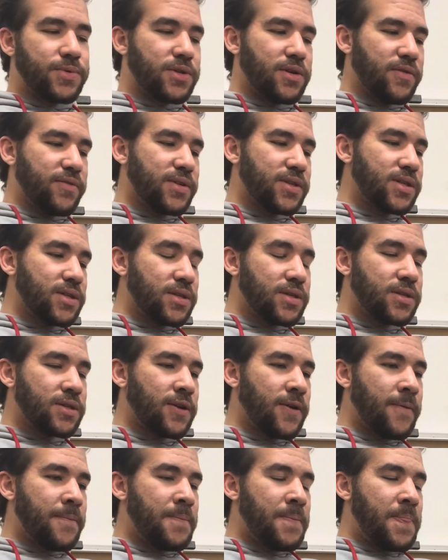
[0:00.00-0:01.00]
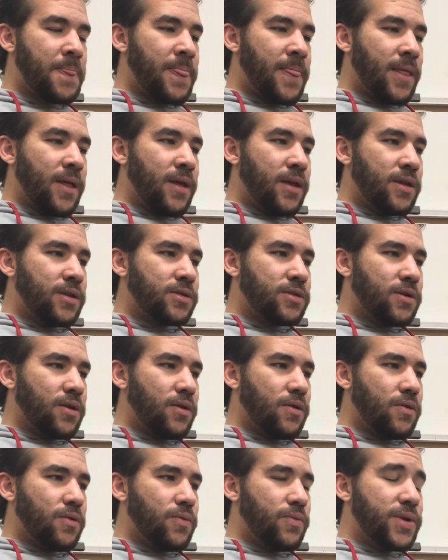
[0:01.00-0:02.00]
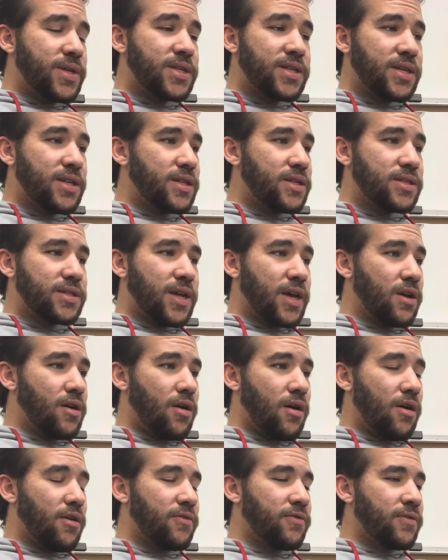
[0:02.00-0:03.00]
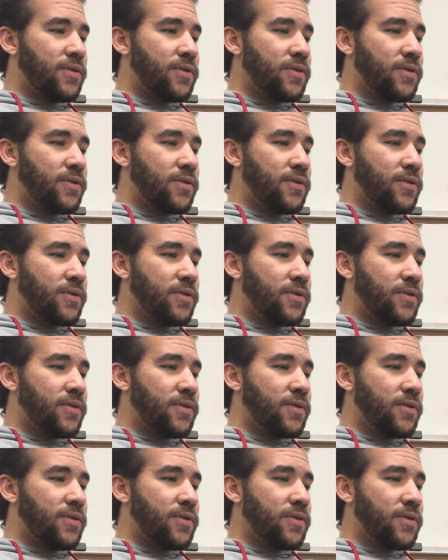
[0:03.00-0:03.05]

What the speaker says: services. And so we see this take off,